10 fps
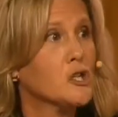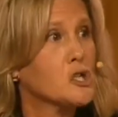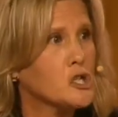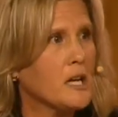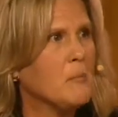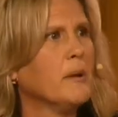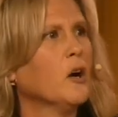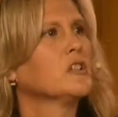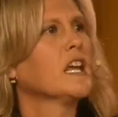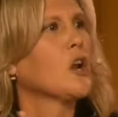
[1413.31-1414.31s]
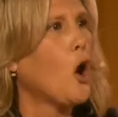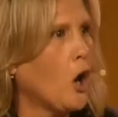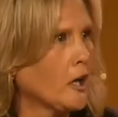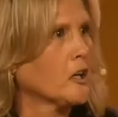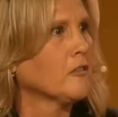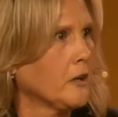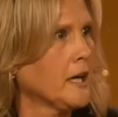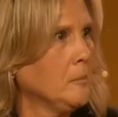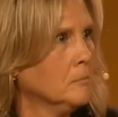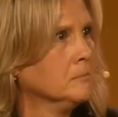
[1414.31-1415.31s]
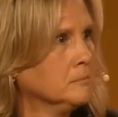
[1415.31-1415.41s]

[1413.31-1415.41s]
she built an ark for him.